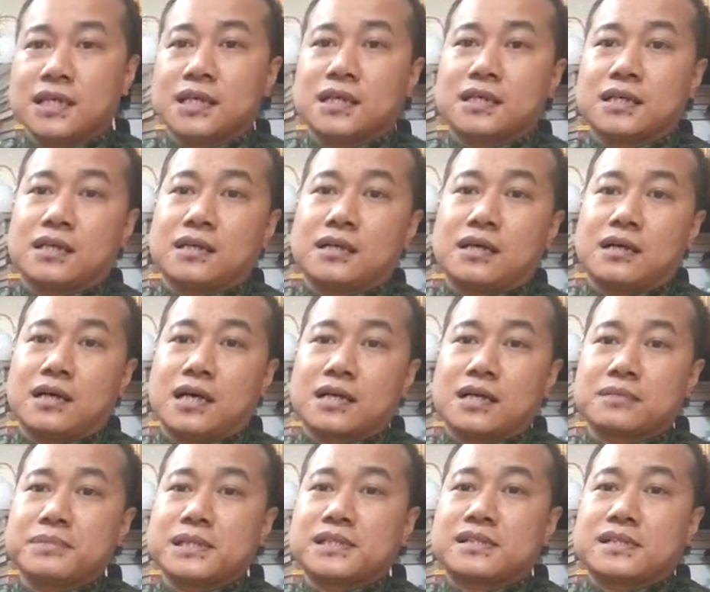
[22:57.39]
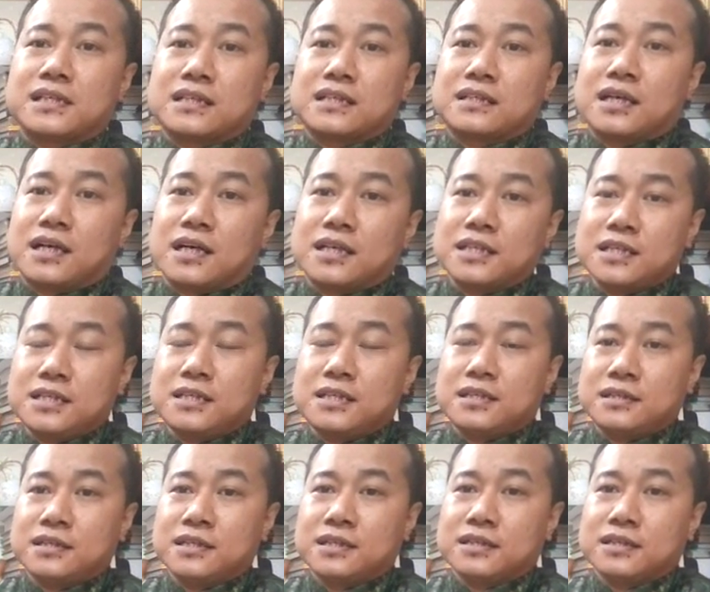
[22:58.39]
harvesting the honey